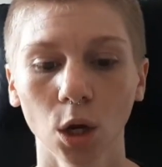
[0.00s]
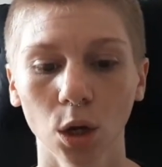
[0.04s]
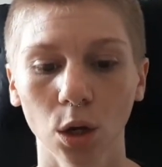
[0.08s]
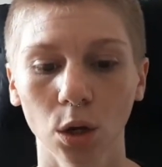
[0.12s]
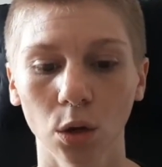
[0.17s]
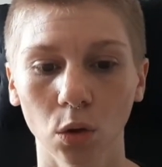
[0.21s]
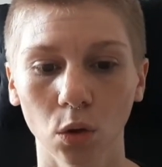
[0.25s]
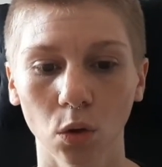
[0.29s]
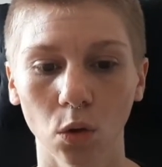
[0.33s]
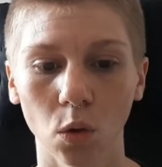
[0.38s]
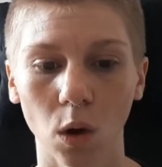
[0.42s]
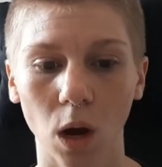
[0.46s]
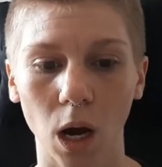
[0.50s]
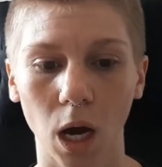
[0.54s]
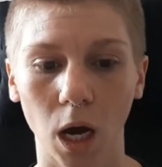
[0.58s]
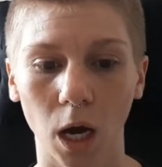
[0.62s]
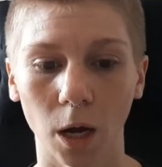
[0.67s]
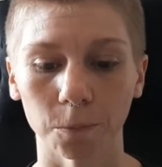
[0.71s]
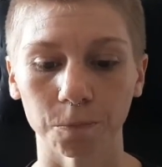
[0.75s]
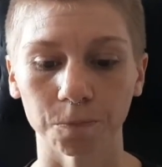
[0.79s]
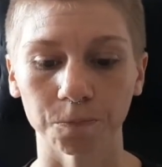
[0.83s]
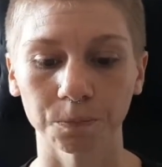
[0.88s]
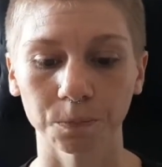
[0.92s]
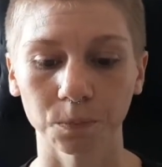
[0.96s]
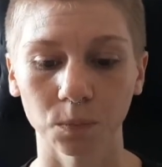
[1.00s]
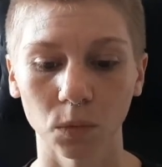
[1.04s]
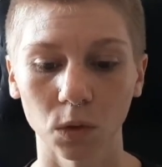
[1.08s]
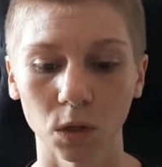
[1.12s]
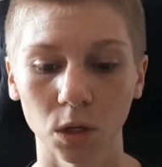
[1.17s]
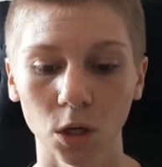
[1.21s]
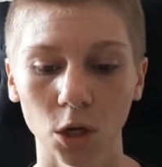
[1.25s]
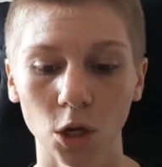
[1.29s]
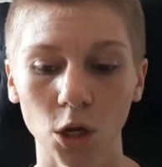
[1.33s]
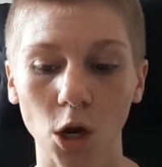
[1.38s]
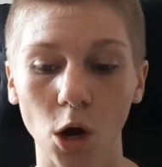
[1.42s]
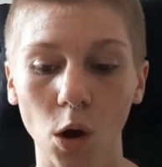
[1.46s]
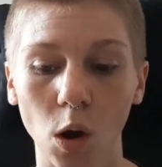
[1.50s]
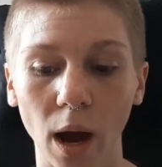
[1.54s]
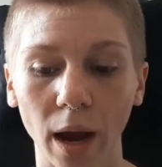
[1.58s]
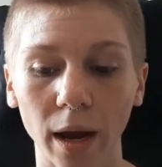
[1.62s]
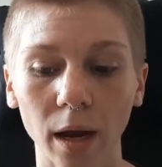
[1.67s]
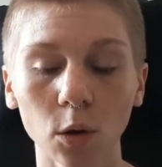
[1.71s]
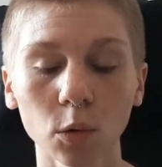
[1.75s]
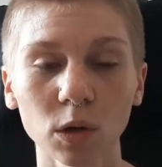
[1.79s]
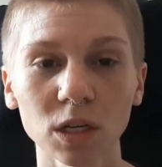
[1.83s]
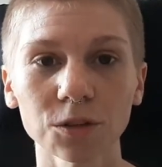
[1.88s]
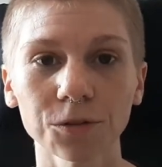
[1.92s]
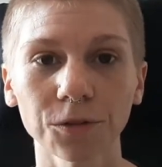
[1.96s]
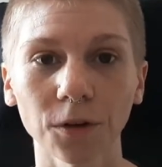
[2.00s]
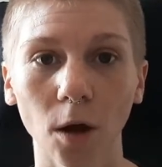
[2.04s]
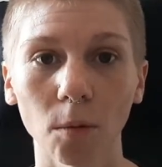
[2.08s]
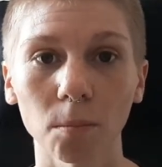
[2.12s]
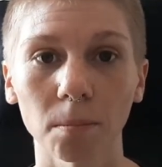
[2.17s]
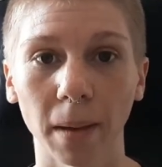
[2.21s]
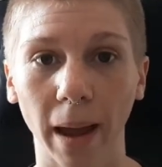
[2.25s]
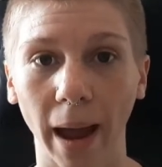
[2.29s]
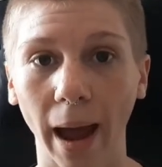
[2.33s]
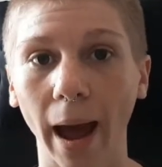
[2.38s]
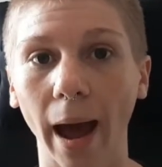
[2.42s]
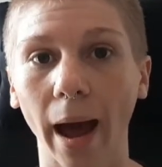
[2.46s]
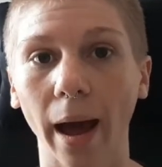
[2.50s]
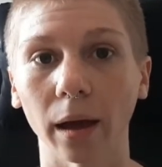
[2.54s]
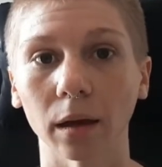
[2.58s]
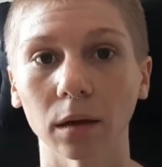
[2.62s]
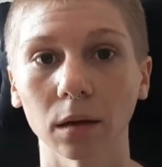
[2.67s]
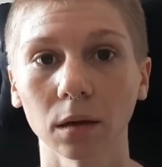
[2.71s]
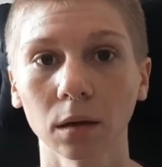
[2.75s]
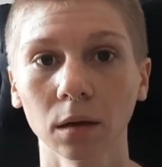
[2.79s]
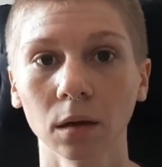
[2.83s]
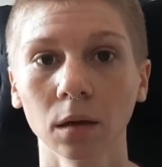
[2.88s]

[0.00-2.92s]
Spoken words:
who, I always felt bad